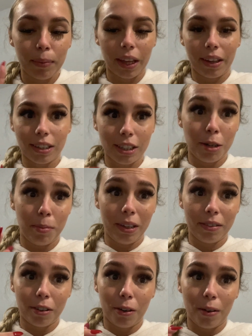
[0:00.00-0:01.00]
and that's gonna be
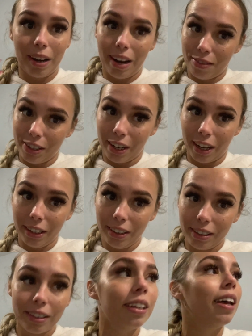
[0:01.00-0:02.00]
for 11 nights.